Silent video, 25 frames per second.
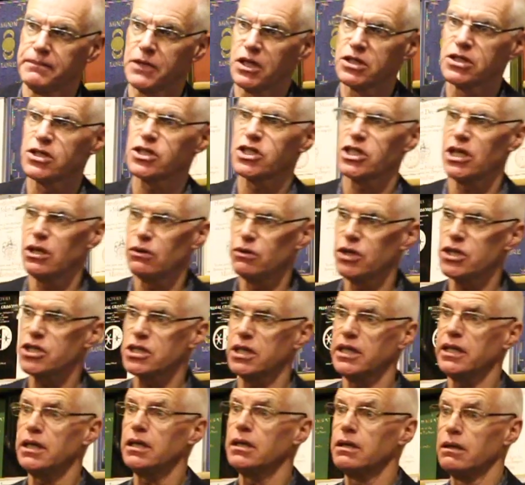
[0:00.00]

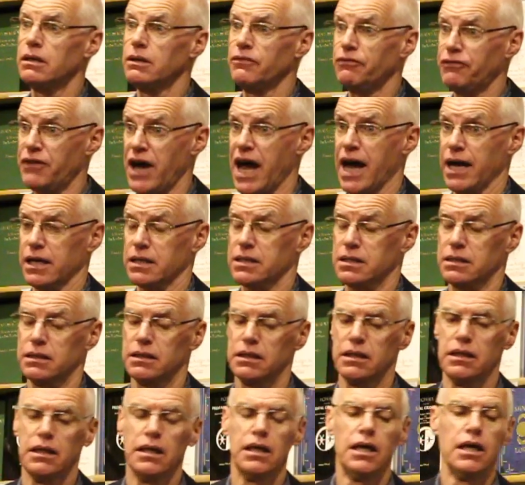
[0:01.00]
Seriously, fact.
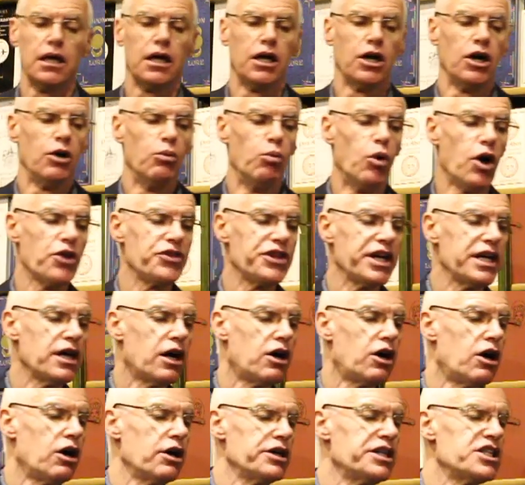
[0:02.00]
What they
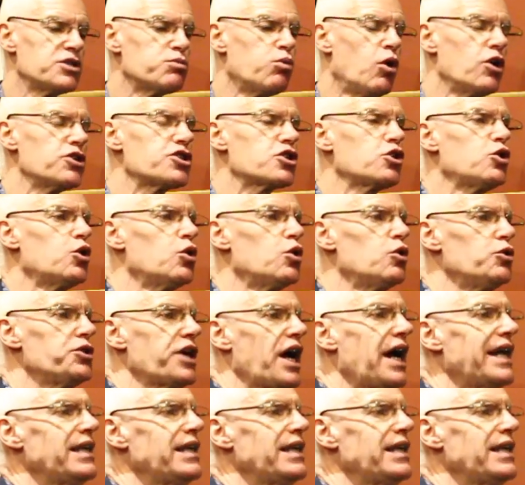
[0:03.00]
are is what's called